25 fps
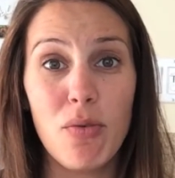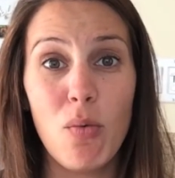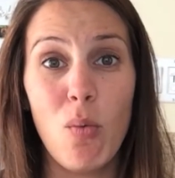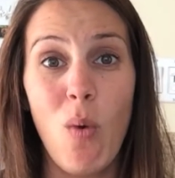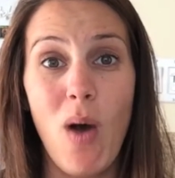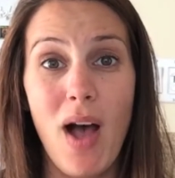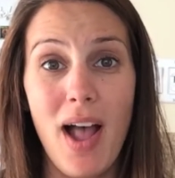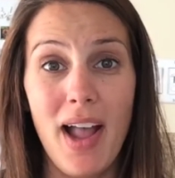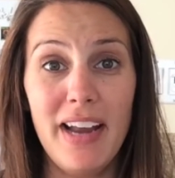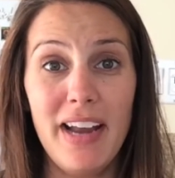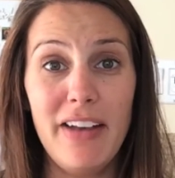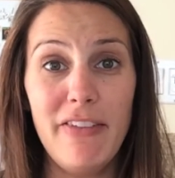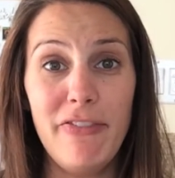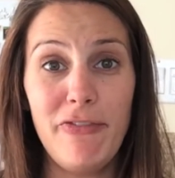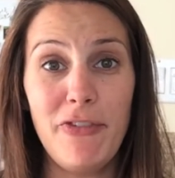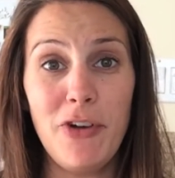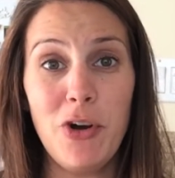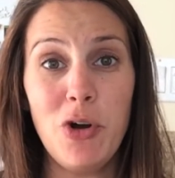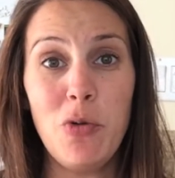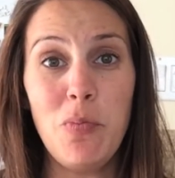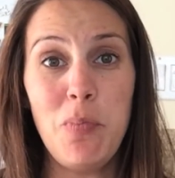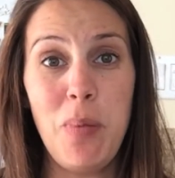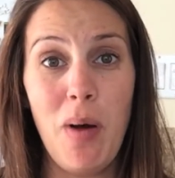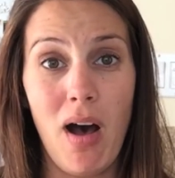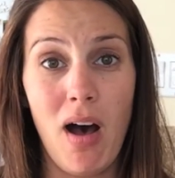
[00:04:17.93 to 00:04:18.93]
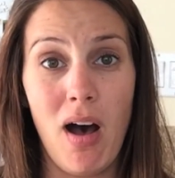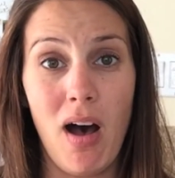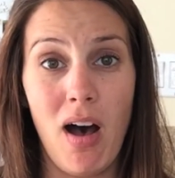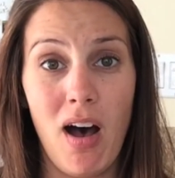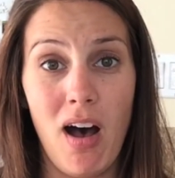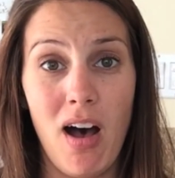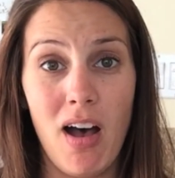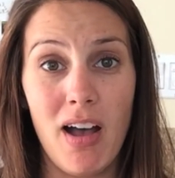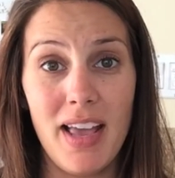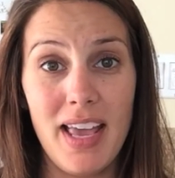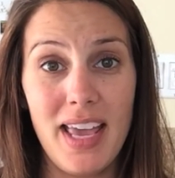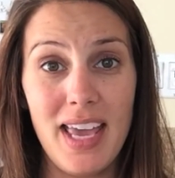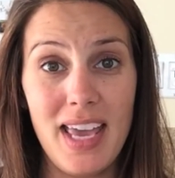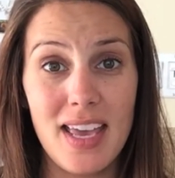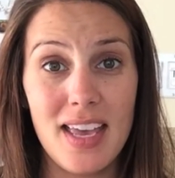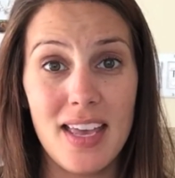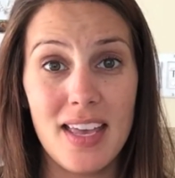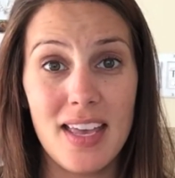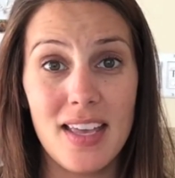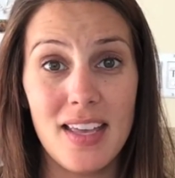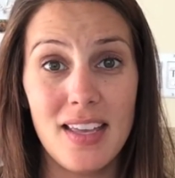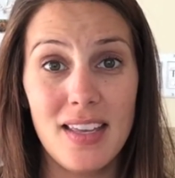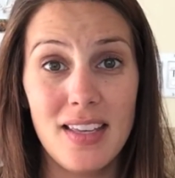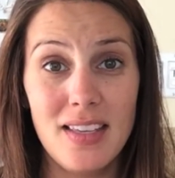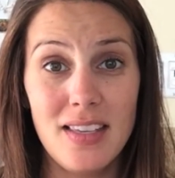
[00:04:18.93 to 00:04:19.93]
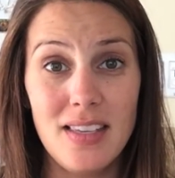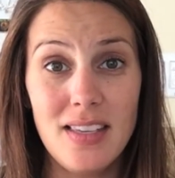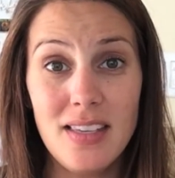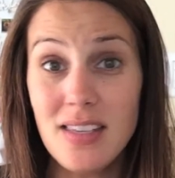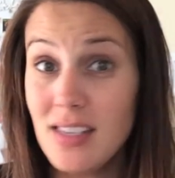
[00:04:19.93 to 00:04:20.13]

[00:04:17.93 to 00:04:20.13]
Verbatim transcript: wine faux pas is